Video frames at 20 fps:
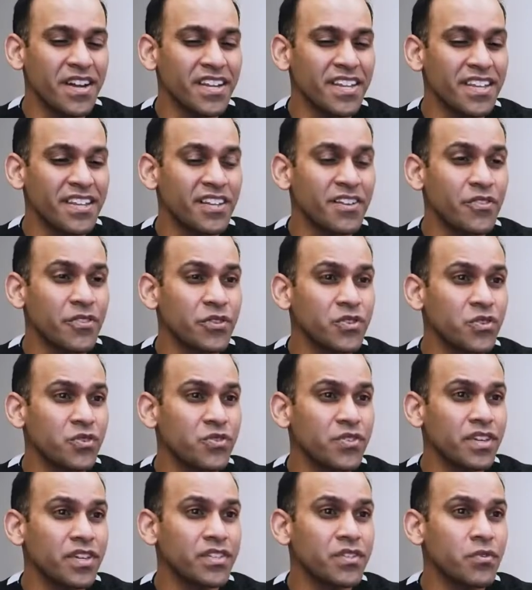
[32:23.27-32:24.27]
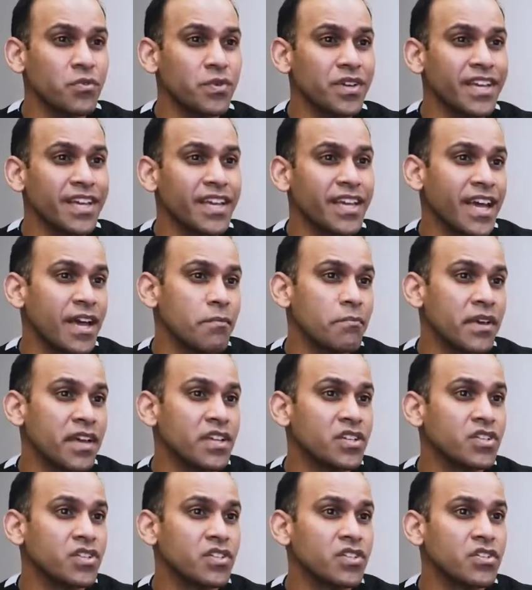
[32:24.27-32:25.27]
But, you know, the truth is we can get
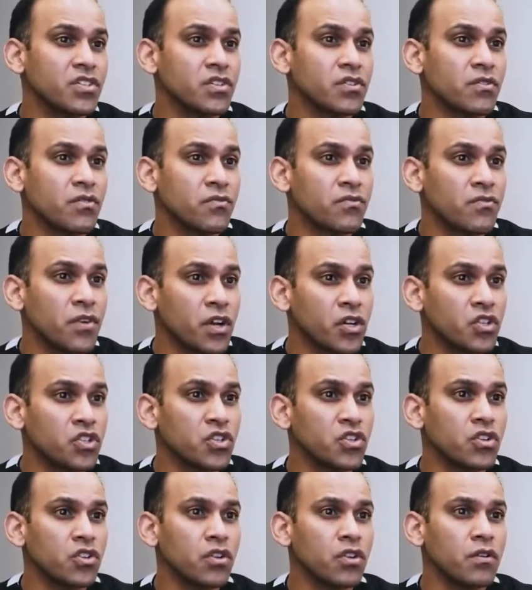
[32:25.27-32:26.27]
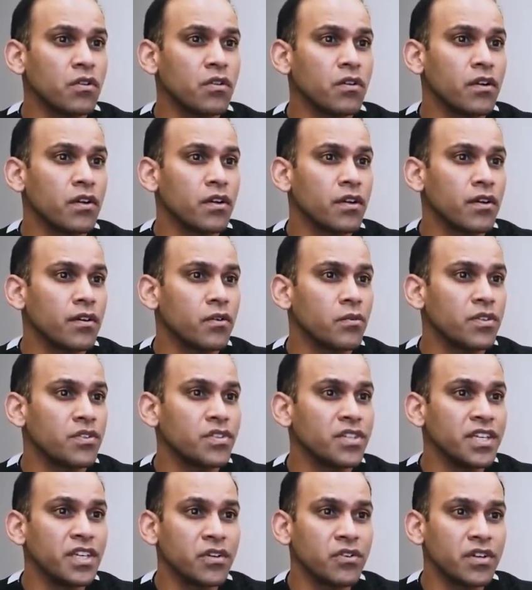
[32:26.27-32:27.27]
patients functional with
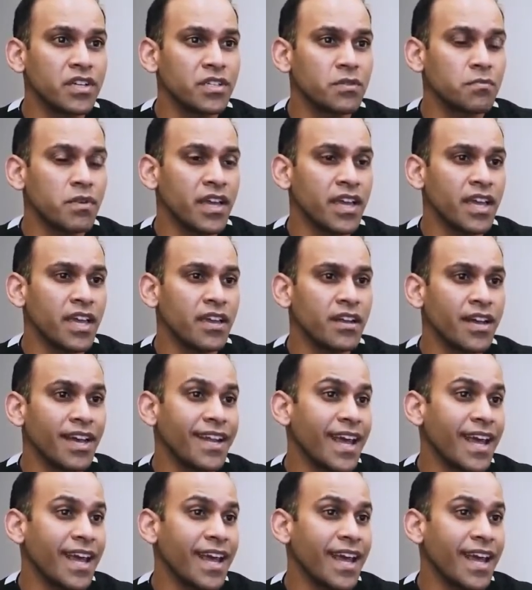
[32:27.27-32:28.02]
decreased pain